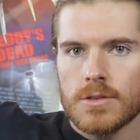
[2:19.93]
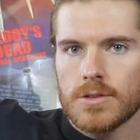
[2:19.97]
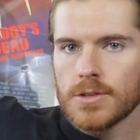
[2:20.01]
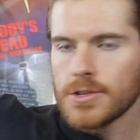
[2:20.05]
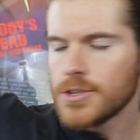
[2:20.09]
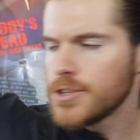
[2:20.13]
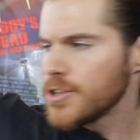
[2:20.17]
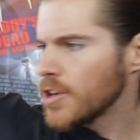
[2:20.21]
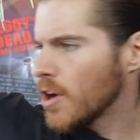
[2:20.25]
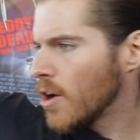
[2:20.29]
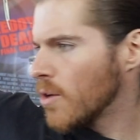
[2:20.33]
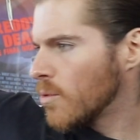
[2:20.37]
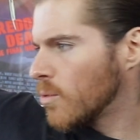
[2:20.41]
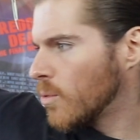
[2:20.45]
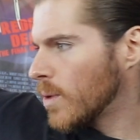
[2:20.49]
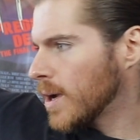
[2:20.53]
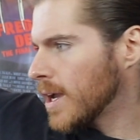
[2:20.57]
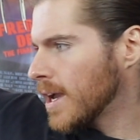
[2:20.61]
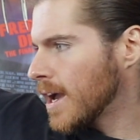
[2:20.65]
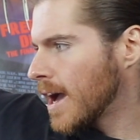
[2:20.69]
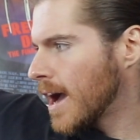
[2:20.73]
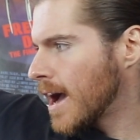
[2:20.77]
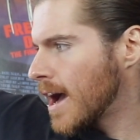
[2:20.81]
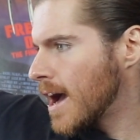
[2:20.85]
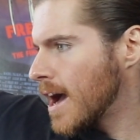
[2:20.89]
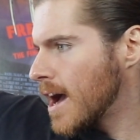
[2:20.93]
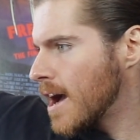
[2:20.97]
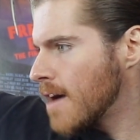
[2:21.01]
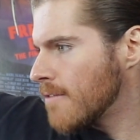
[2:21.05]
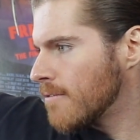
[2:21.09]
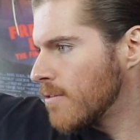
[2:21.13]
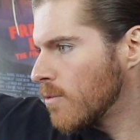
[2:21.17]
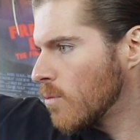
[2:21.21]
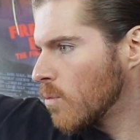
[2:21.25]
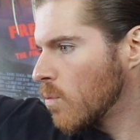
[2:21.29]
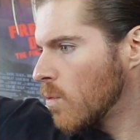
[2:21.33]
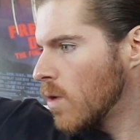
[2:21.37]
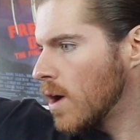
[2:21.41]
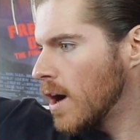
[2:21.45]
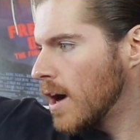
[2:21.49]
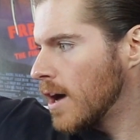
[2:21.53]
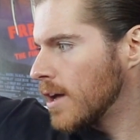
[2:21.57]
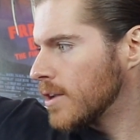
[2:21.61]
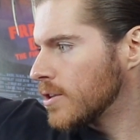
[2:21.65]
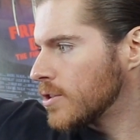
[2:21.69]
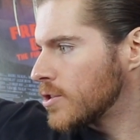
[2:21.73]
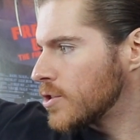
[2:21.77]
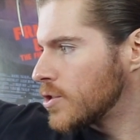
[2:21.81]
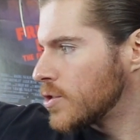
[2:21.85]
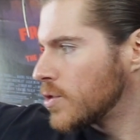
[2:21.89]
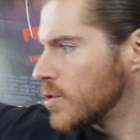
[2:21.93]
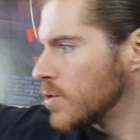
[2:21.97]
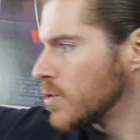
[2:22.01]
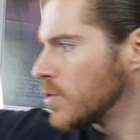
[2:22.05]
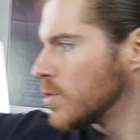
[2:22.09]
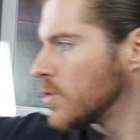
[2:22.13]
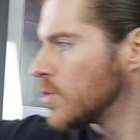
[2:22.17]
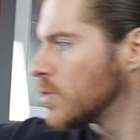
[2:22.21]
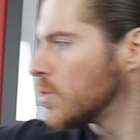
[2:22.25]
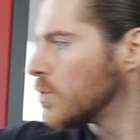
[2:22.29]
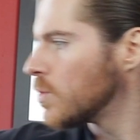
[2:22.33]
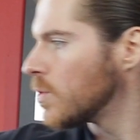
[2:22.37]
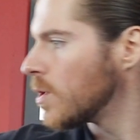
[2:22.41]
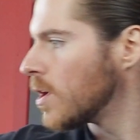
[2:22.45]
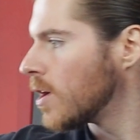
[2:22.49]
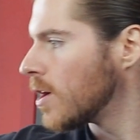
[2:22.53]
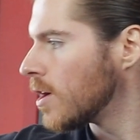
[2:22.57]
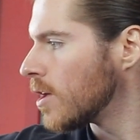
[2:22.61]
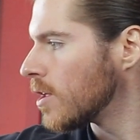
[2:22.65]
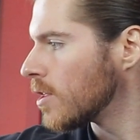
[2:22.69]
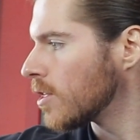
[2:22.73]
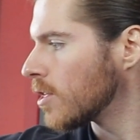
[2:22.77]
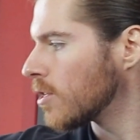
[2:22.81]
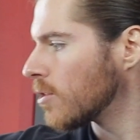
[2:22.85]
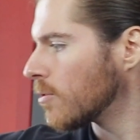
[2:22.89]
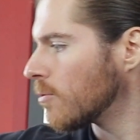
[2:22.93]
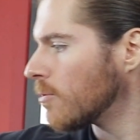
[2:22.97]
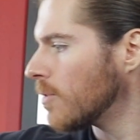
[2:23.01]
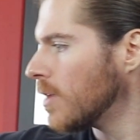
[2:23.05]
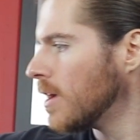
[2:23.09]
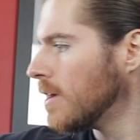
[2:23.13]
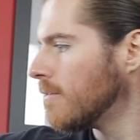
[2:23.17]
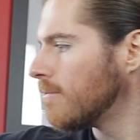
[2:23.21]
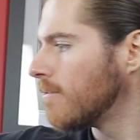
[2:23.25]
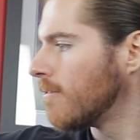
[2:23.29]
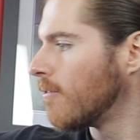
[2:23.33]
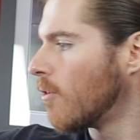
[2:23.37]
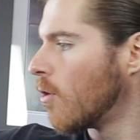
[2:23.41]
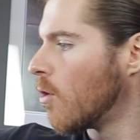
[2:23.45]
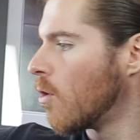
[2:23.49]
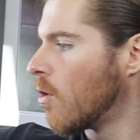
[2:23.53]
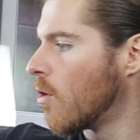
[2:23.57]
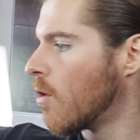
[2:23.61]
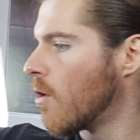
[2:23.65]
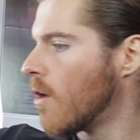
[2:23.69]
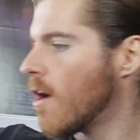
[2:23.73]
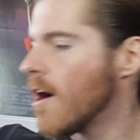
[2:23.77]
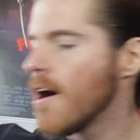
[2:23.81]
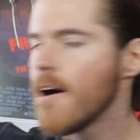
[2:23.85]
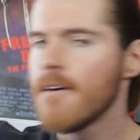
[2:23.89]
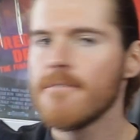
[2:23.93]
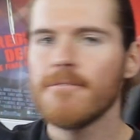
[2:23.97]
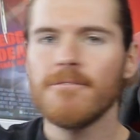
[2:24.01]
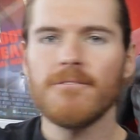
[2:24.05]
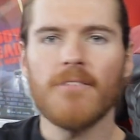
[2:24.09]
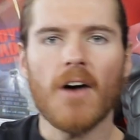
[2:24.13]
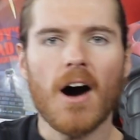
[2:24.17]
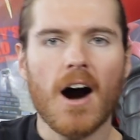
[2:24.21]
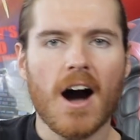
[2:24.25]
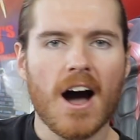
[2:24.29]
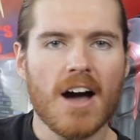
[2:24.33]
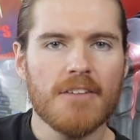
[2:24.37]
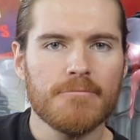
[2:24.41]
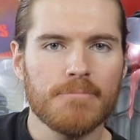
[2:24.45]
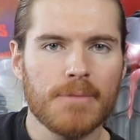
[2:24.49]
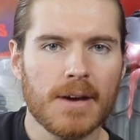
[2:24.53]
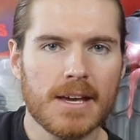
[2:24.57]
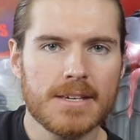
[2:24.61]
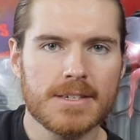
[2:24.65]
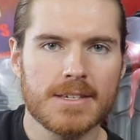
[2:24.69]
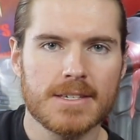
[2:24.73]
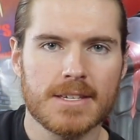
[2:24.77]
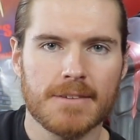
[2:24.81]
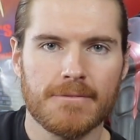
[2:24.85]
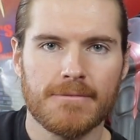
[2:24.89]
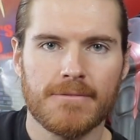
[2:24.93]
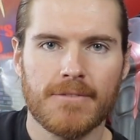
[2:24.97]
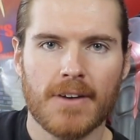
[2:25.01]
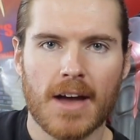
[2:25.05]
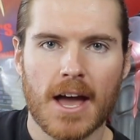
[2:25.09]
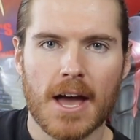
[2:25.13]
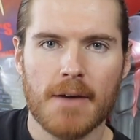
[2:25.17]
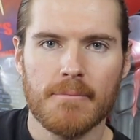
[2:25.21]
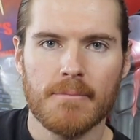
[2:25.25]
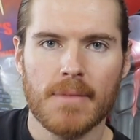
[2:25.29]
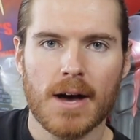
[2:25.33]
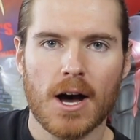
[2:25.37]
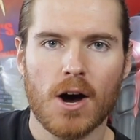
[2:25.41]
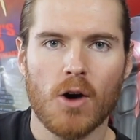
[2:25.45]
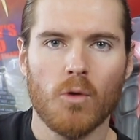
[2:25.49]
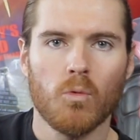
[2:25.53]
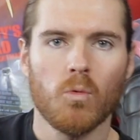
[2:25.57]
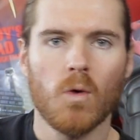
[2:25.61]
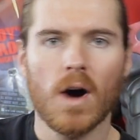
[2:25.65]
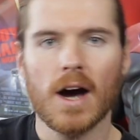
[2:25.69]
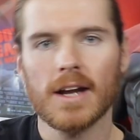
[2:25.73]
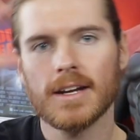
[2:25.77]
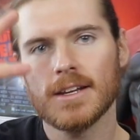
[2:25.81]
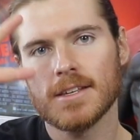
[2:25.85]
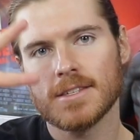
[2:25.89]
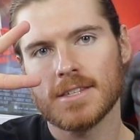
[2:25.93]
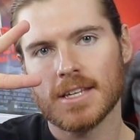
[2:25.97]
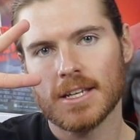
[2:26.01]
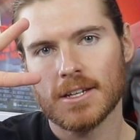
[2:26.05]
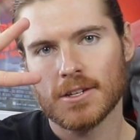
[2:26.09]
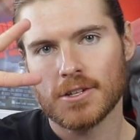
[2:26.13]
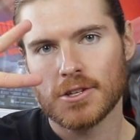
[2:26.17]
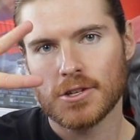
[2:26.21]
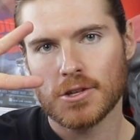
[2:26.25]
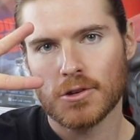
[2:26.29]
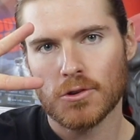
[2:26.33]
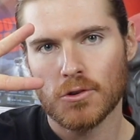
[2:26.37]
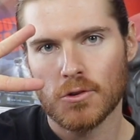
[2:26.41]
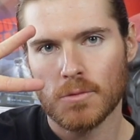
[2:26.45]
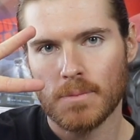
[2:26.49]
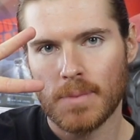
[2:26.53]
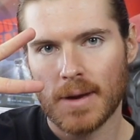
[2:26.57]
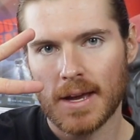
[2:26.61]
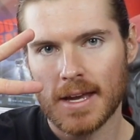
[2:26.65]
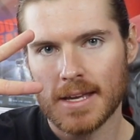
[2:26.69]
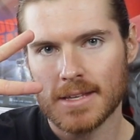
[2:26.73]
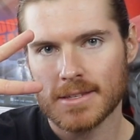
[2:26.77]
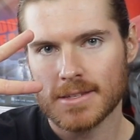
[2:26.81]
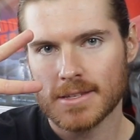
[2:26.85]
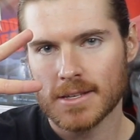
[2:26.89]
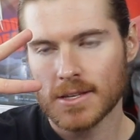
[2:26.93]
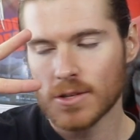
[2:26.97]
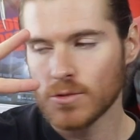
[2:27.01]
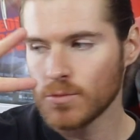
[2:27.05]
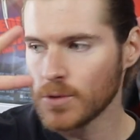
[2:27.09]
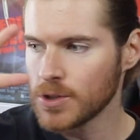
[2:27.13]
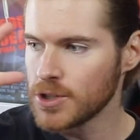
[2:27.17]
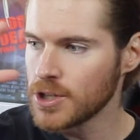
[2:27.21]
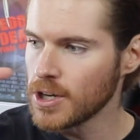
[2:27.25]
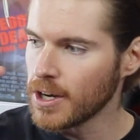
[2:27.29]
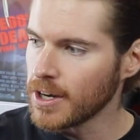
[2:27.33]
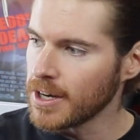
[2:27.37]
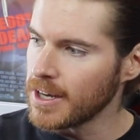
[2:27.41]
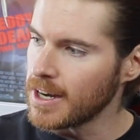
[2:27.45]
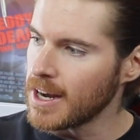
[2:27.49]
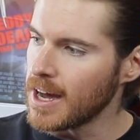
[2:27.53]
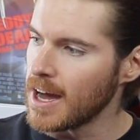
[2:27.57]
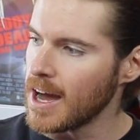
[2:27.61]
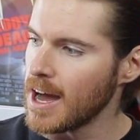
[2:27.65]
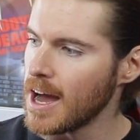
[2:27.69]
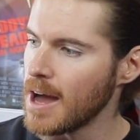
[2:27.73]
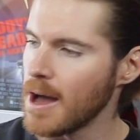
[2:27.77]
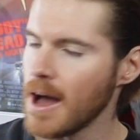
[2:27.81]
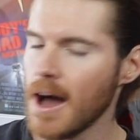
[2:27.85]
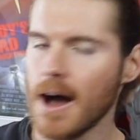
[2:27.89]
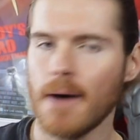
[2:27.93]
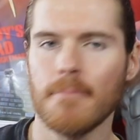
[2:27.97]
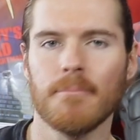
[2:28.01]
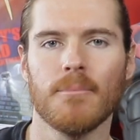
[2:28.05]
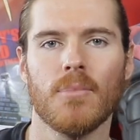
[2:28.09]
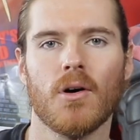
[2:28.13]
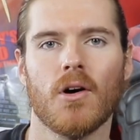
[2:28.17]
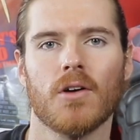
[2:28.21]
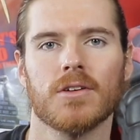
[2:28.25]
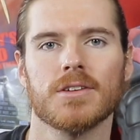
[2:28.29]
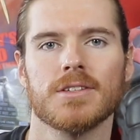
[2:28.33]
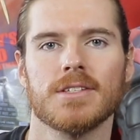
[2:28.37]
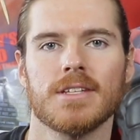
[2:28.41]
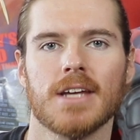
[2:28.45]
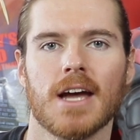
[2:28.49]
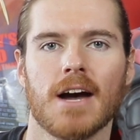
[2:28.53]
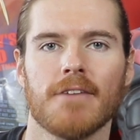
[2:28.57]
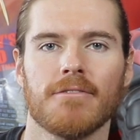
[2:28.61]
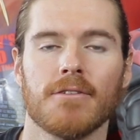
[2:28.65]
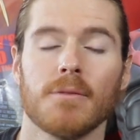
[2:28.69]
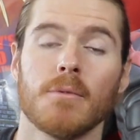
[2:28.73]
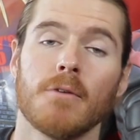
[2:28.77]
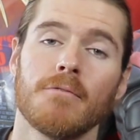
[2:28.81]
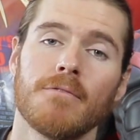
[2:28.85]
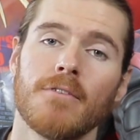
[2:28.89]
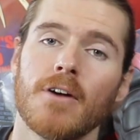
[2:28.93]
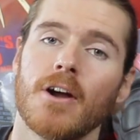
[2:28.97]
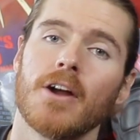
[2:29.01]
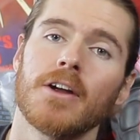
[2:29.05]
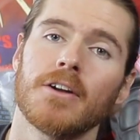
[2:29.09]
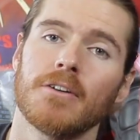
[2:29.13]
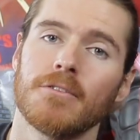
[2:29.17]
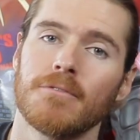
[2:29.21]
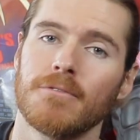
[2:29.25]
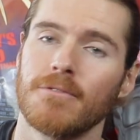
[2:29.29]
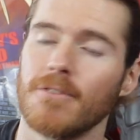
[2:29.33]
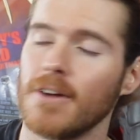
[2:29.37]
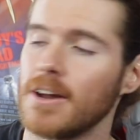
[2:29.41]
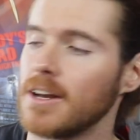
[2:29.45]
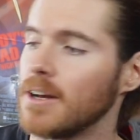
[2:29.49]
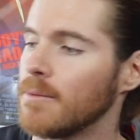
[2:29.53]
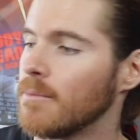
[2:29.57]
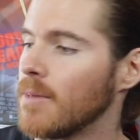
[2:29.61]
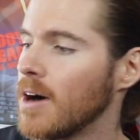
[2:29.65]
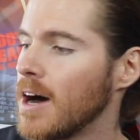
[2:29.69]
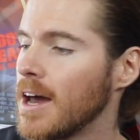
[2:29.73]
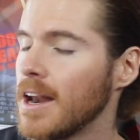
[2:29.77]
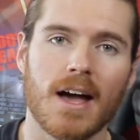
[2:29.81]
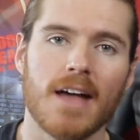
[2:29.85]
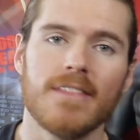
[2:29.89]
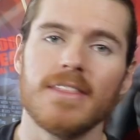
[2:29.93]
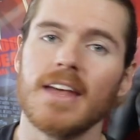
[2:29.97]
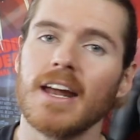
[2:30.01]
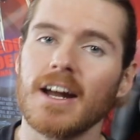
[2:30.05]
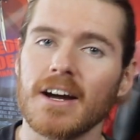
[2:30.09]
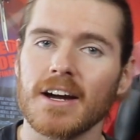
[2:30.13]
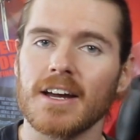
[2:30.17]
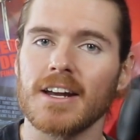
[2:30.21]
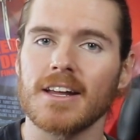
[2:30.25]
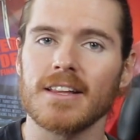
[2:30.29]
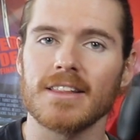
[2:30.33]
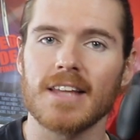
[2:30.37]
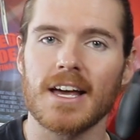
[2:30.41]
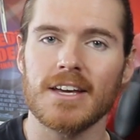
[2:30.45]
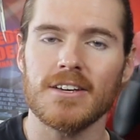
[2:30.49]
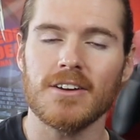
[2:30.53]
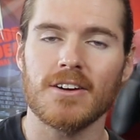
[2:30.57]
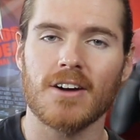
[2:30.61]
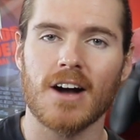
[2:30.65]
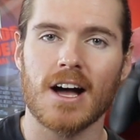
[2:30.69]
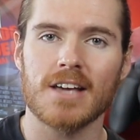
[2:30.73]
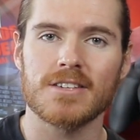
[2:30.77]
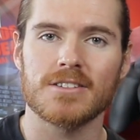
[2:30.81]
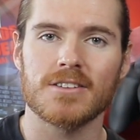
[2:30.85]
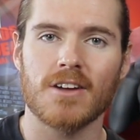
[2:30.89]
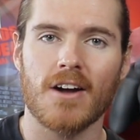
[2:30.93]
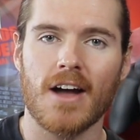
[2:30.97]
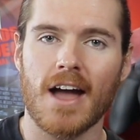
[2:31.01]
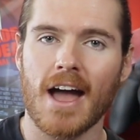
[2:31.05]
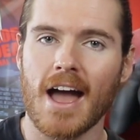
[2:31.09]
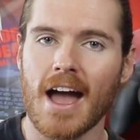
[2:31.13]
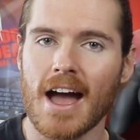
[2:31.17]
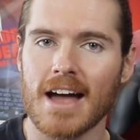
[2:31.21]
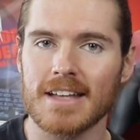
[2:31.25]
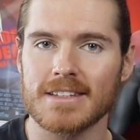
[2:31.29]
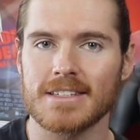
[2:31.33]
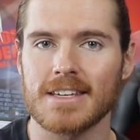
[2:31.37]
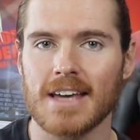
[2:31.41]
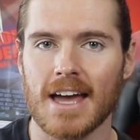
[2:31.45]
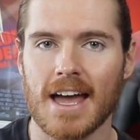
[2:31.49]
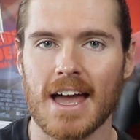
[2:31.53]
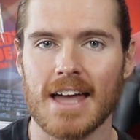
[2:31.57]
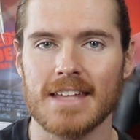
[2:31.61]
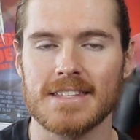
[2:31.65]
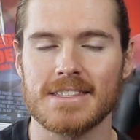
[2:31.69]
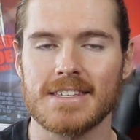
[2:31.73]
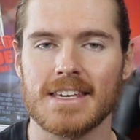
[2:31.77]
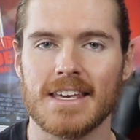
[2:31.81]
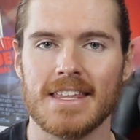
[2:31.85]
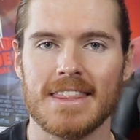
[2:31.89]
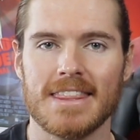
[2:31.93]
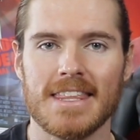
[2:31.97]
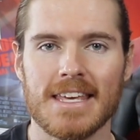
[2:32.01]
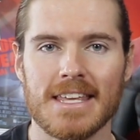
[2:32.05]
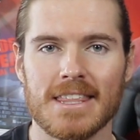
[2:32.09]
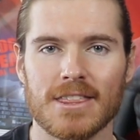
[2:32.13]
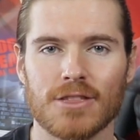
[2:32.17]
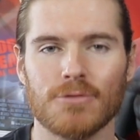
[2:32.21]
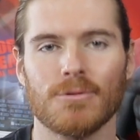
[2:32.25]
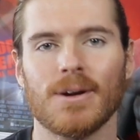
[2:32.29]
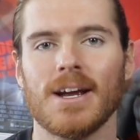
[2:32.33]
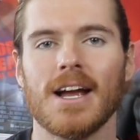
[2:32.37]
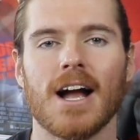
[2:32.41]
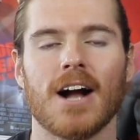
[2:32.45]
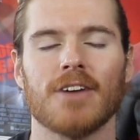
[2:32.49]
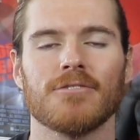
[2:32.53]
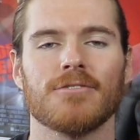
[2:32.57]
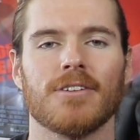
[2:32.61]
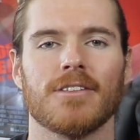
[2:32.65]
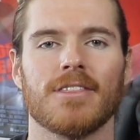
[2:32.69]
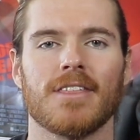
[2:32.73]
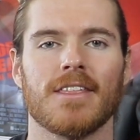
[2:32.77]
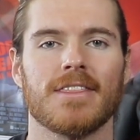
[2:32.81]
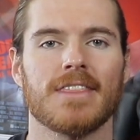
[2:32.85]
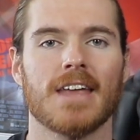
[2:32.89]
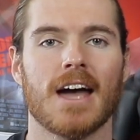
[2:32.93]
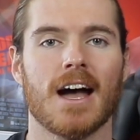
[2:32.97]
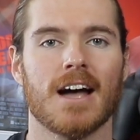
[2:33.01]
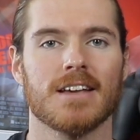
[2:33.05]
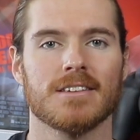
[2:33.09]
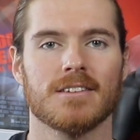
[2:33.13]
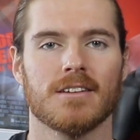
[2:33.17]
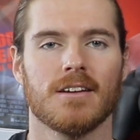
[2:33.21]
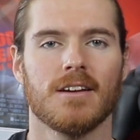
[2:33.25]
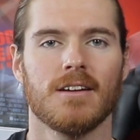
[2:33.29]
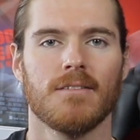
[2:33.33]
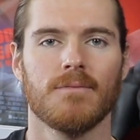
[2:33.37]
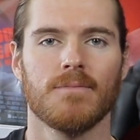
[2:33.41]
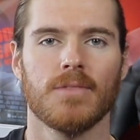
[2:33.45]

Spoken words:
So we have 1, 2, 3, 4, 5 pieces of fan mail. One is in 2 pieces, which I'm gonna unbox now from a very good friend of mine. And then I'm gonna let you guys know how to enter the 300,000.